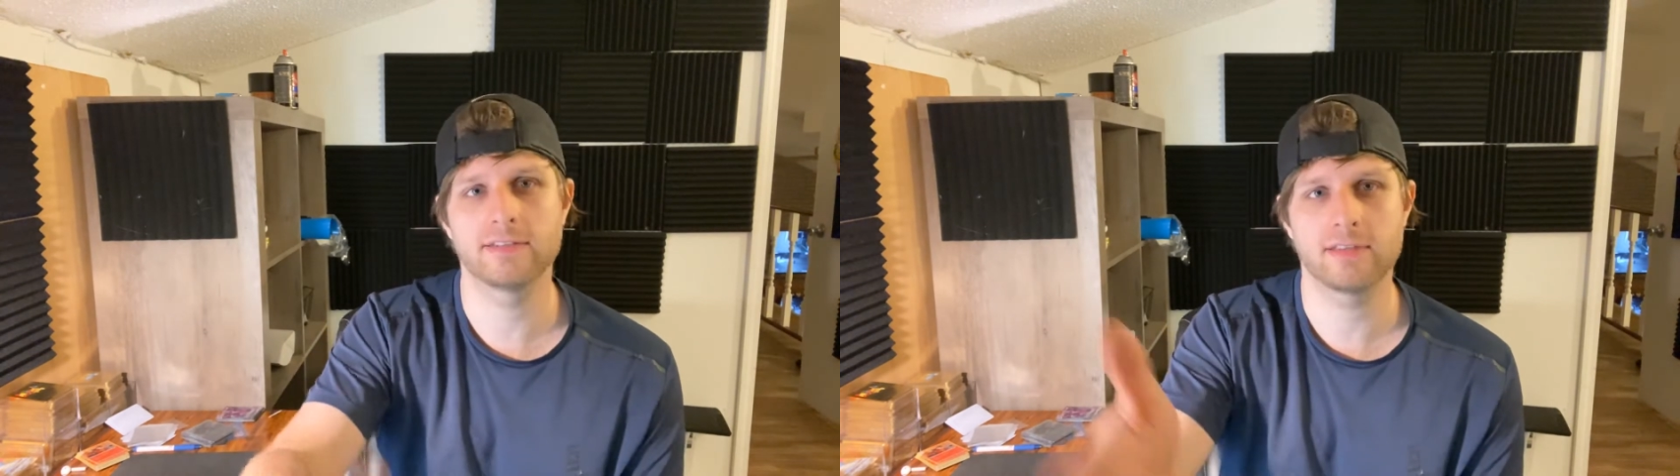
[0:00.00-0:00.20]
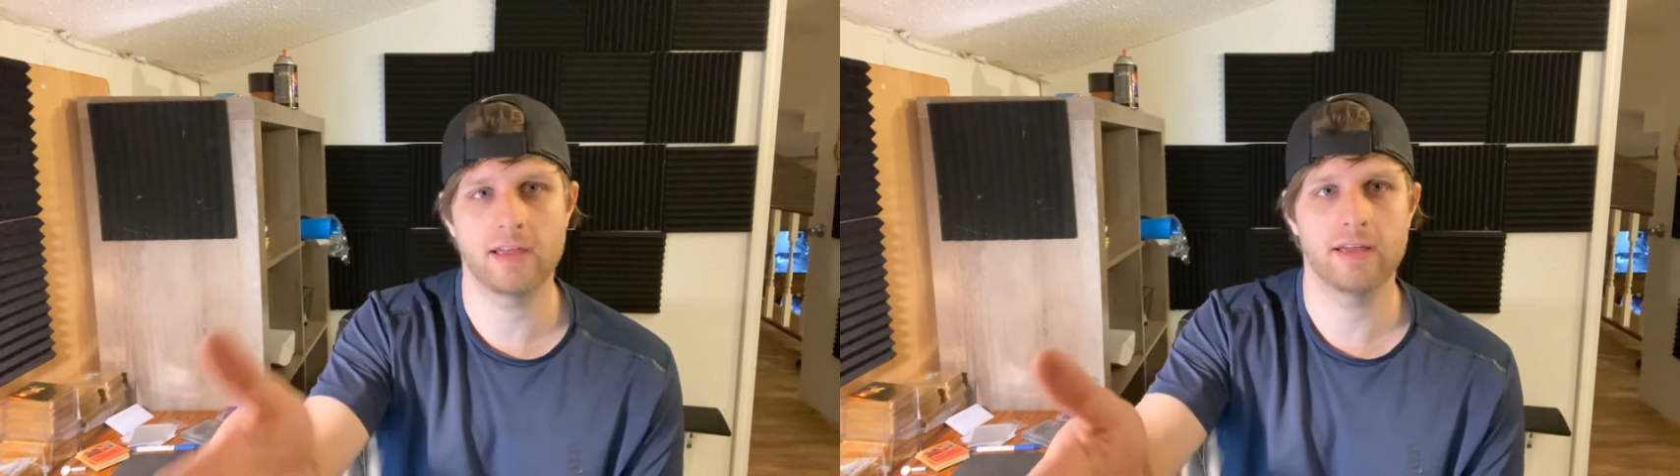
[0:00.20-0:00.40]

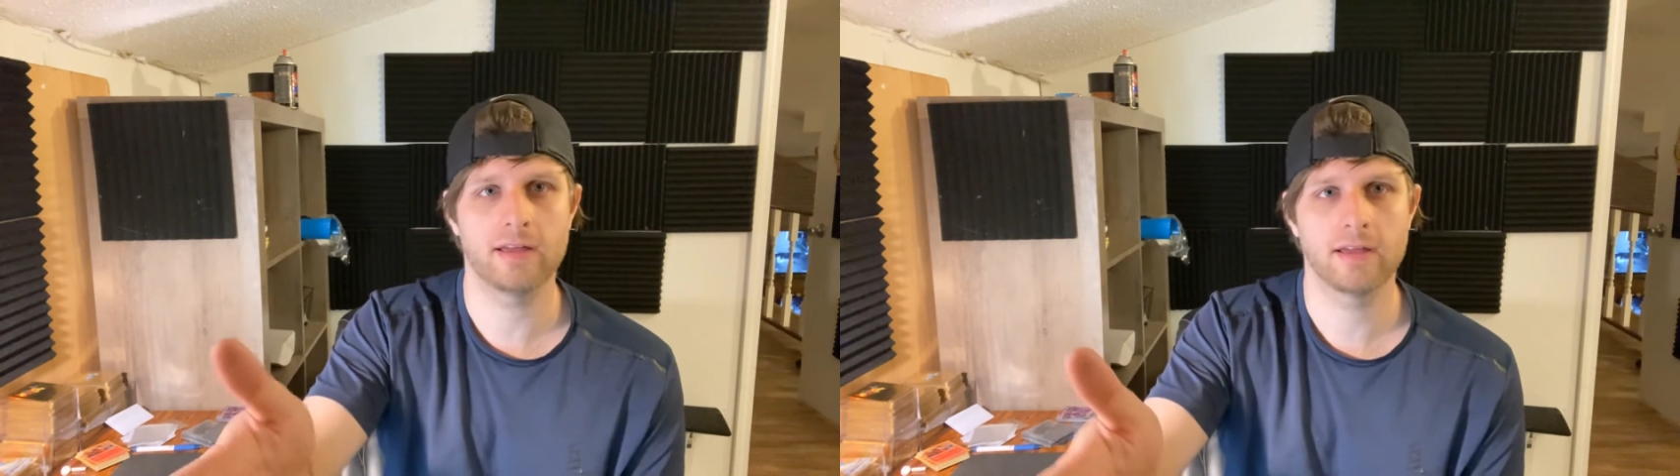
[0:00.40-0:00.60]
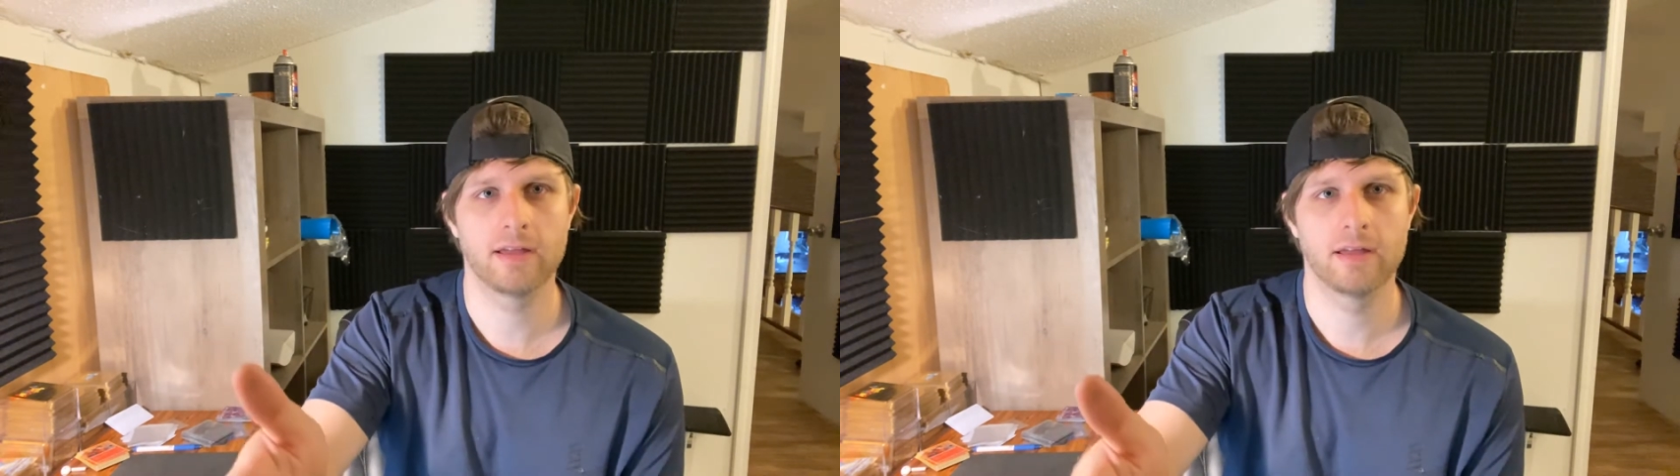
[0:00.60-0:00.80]
thing
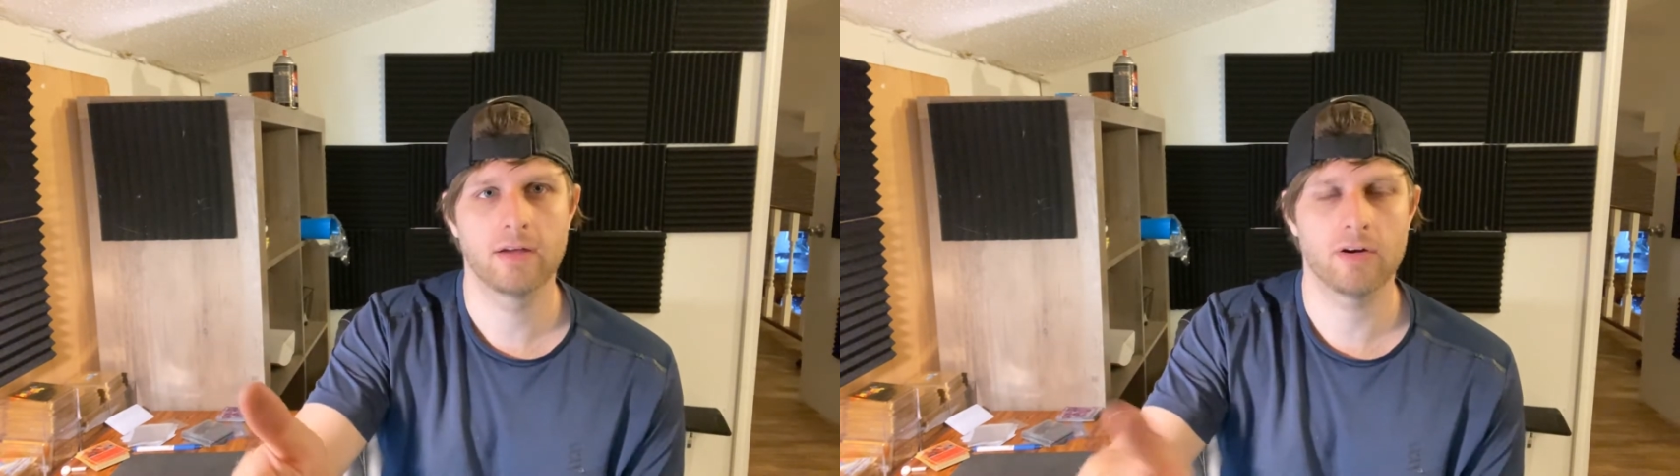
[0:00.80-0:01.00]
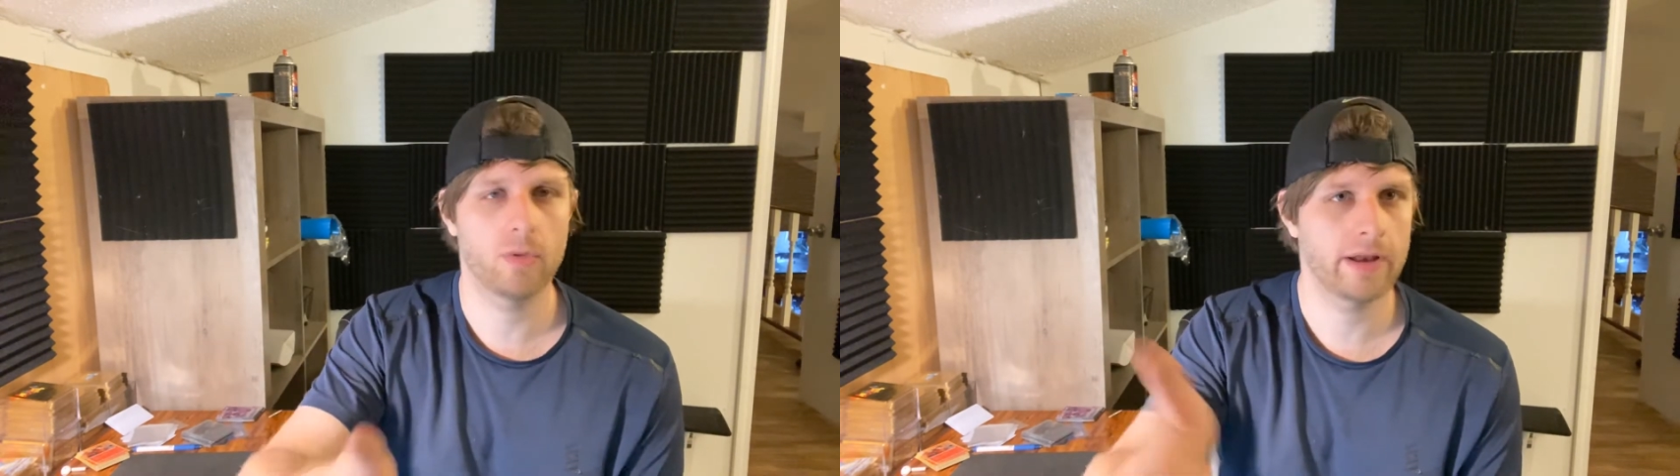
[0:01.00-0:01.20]

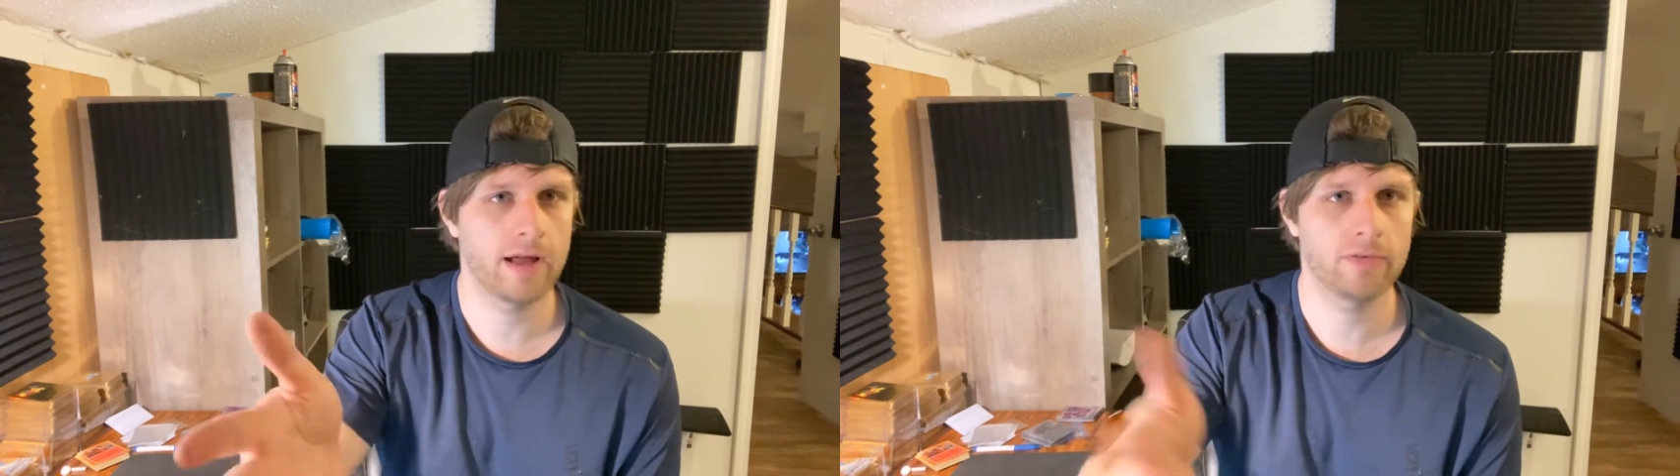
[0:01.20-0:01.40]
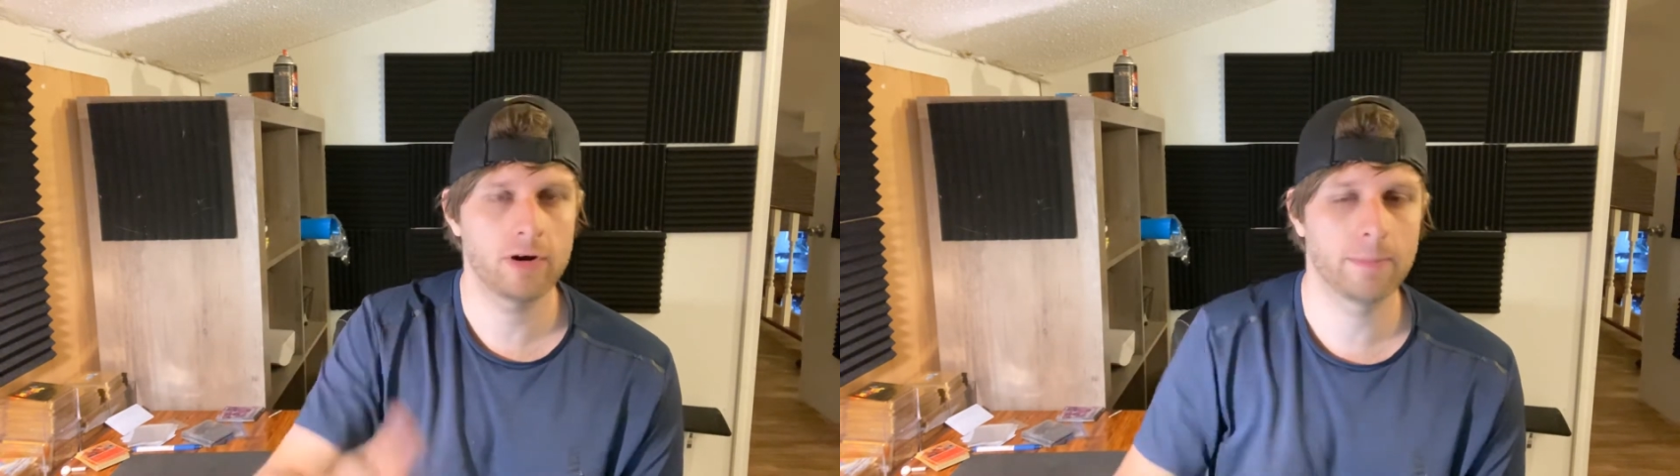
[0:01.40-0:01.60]
or
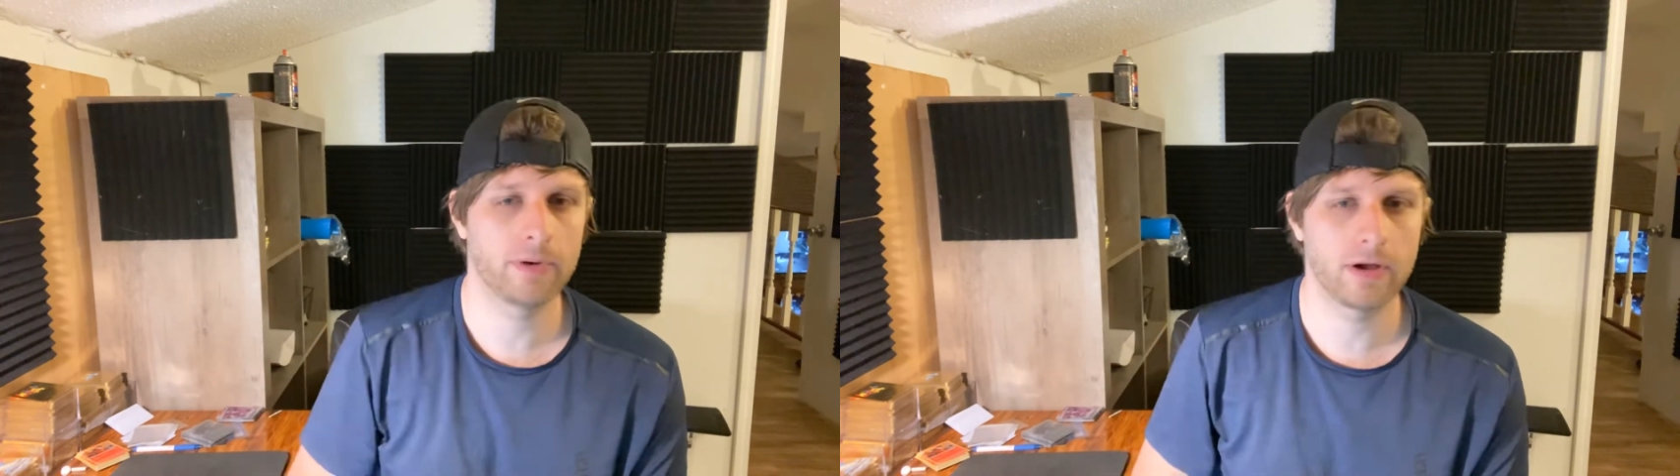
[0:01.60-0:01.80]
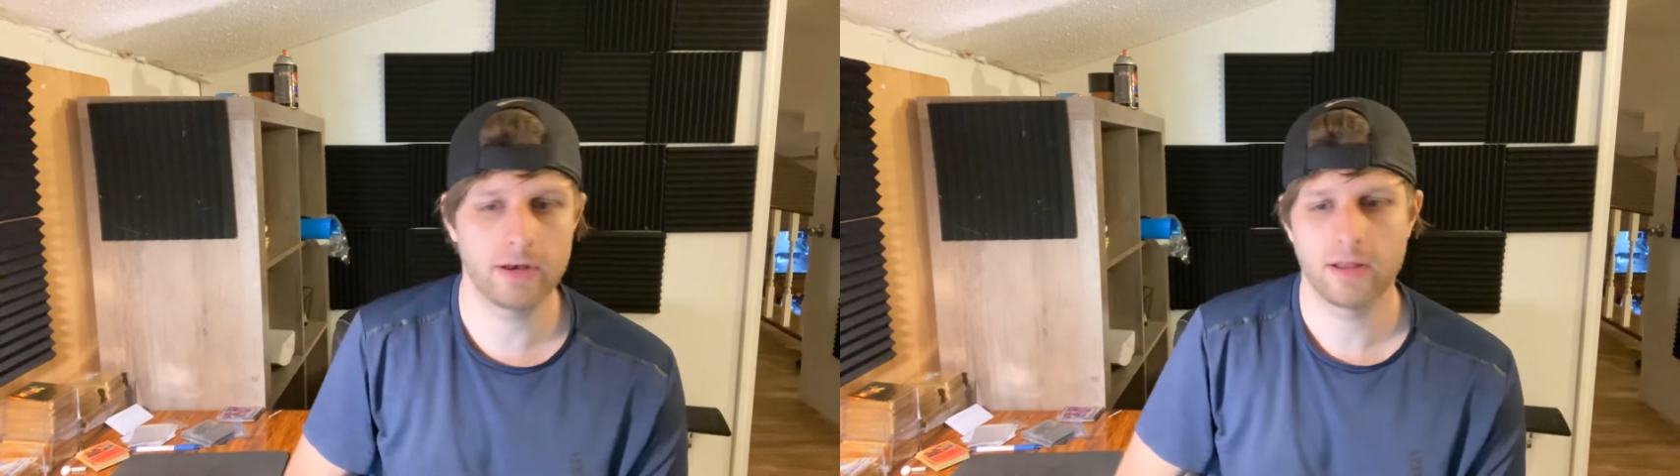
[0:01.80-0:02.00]
whatever,
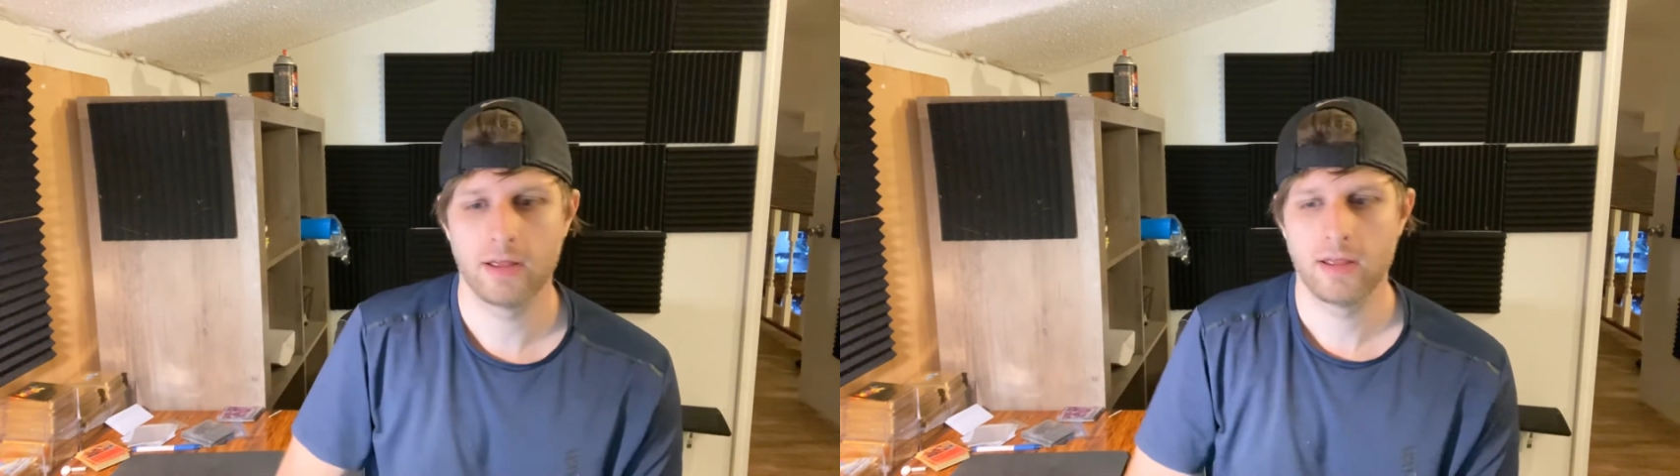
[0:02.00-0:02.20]
but